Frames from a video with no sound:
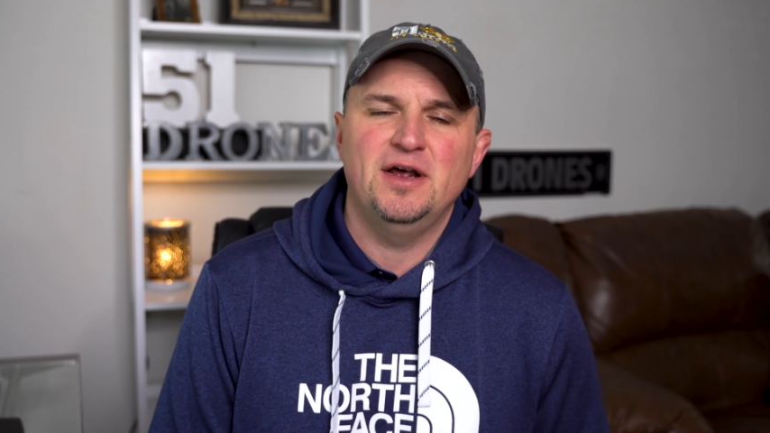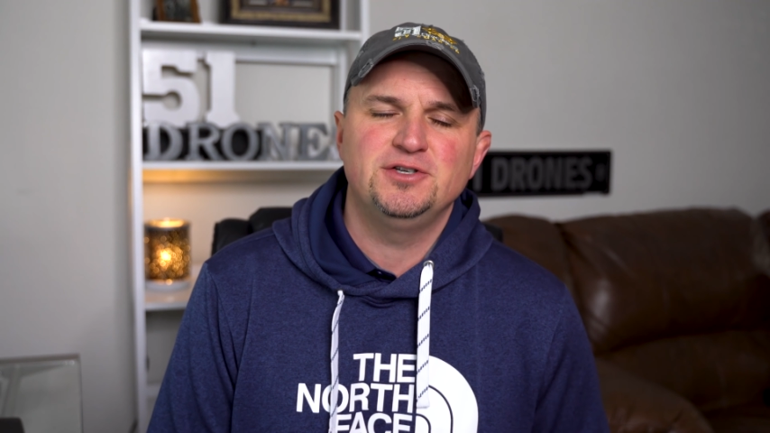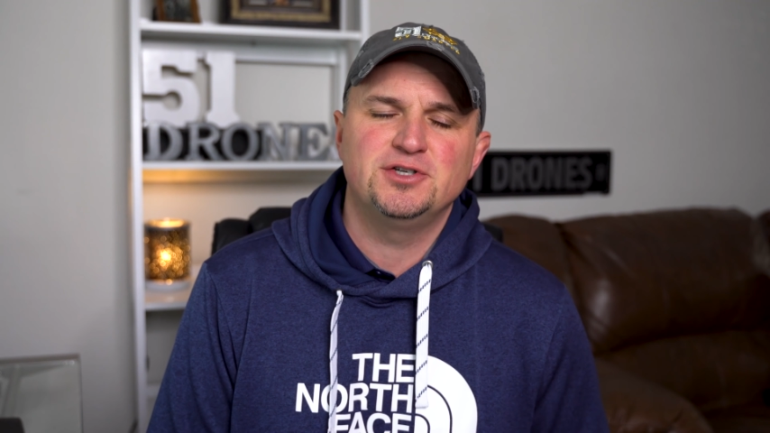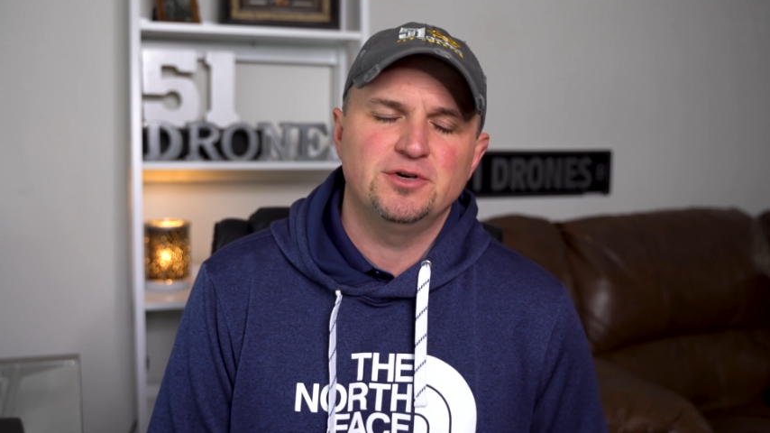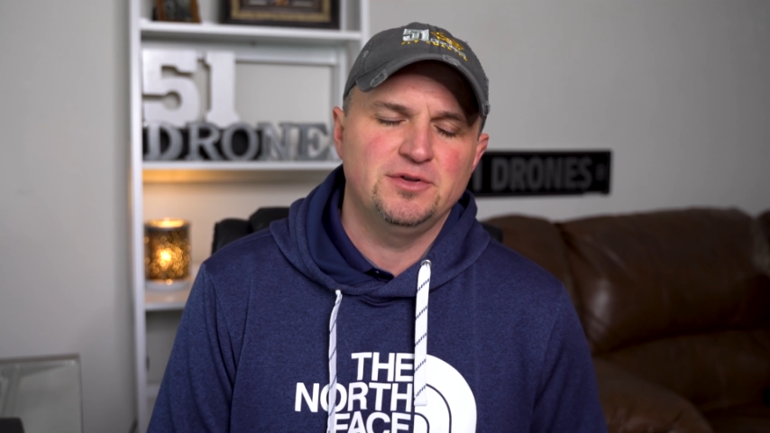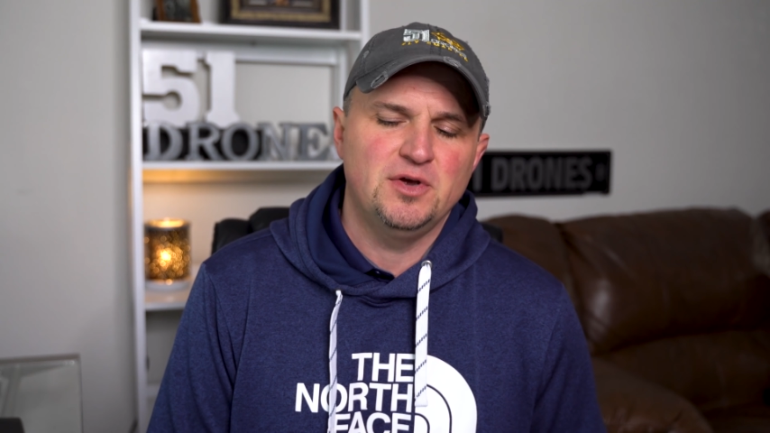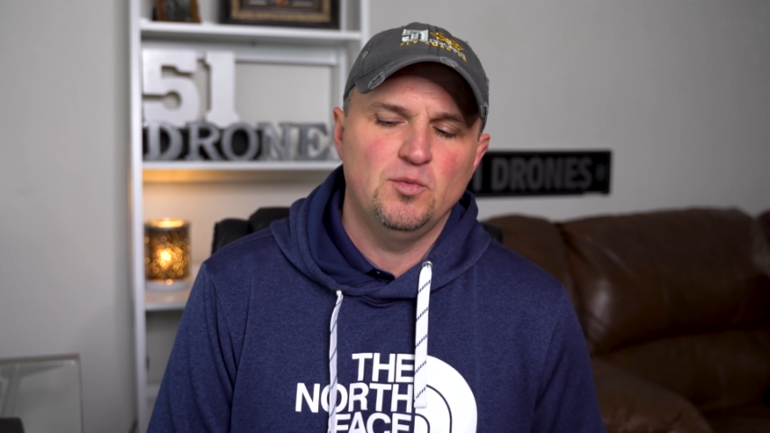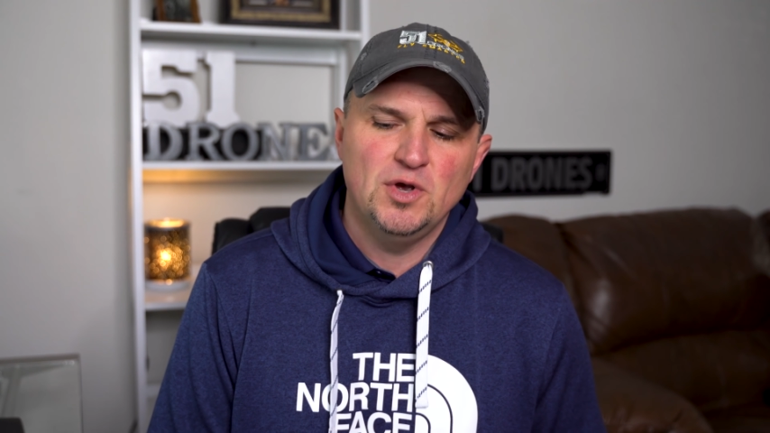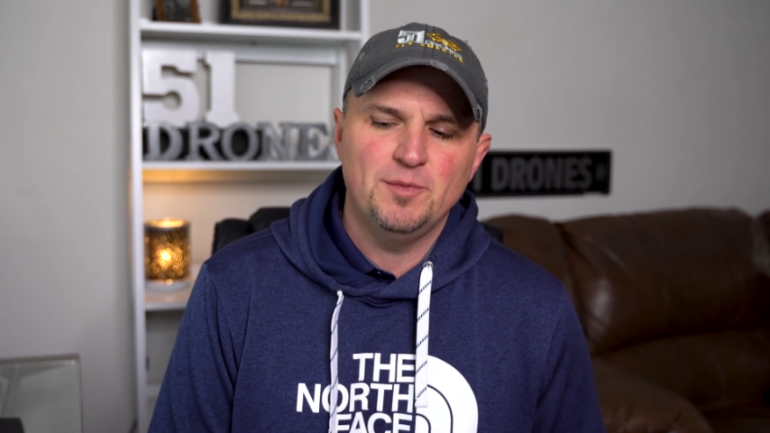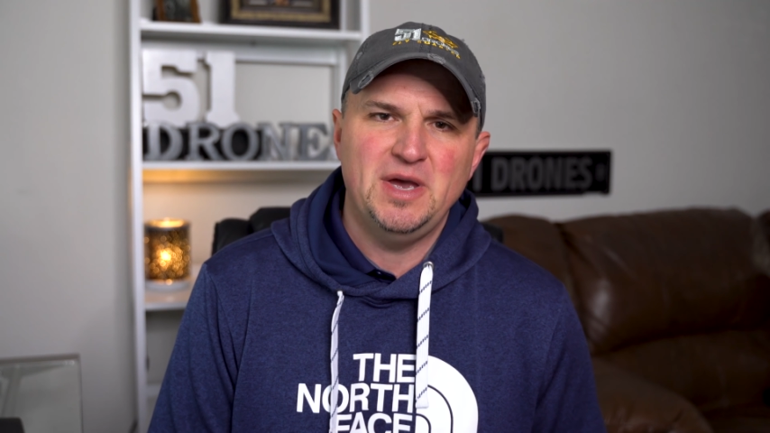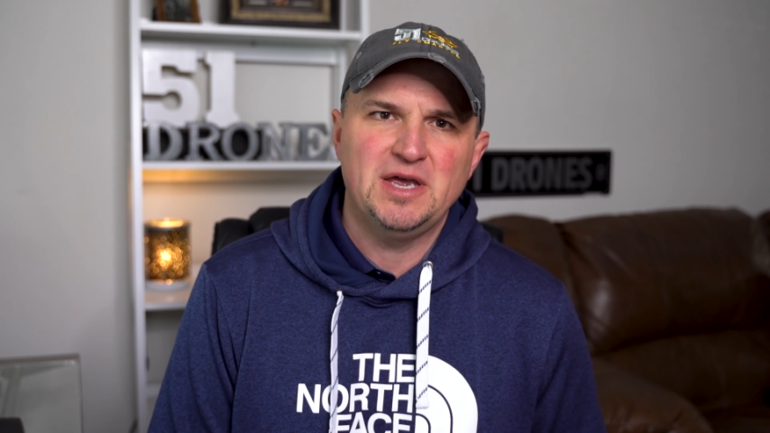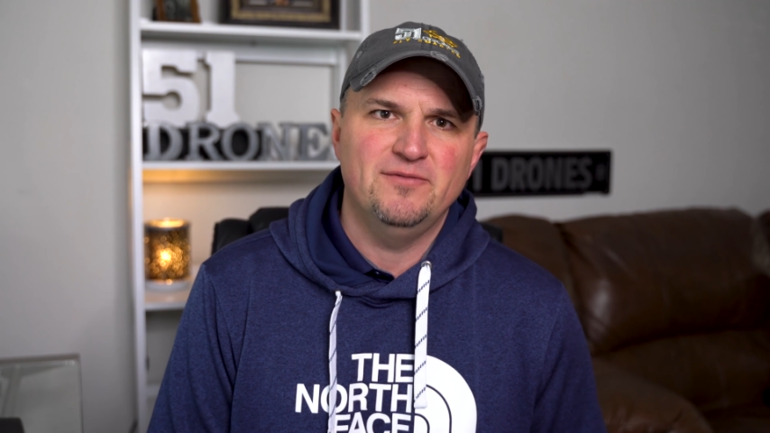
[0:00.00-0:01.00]
I certainly
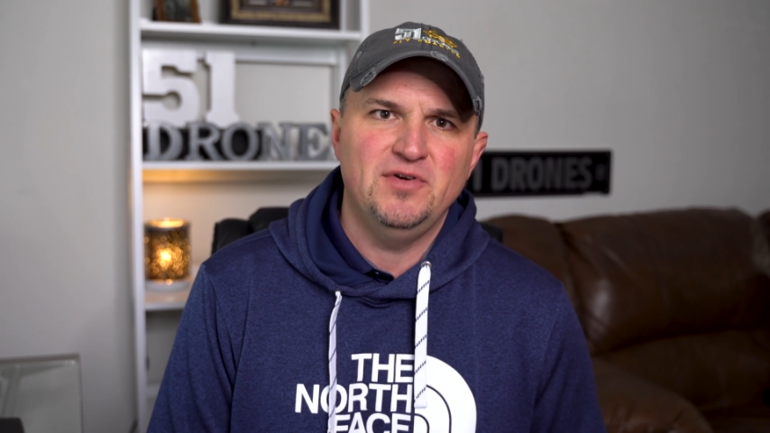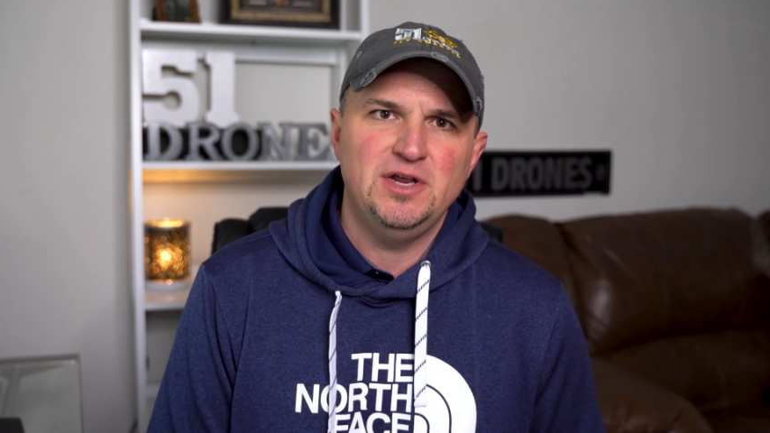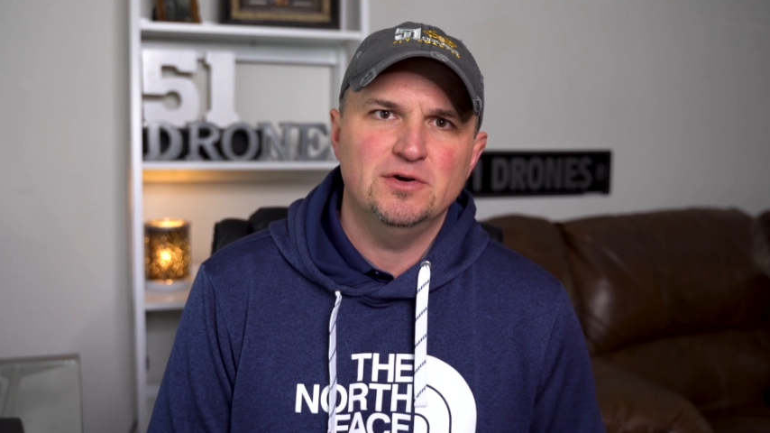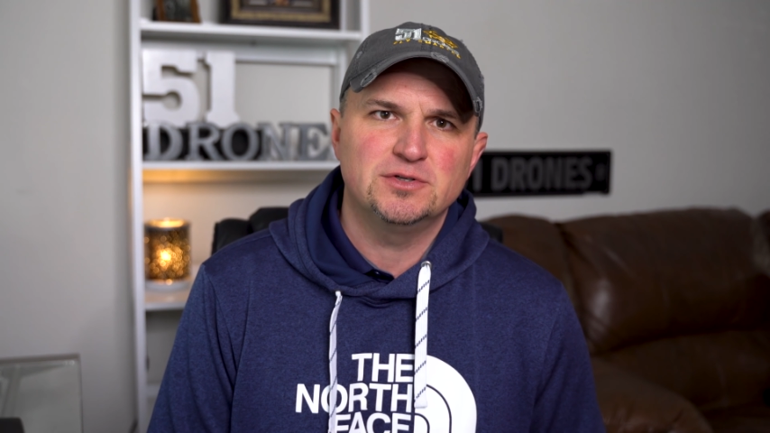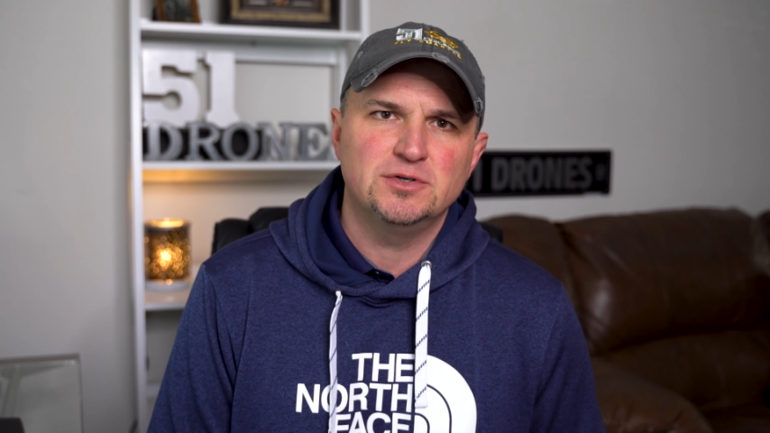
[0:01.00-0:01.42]
will make a video.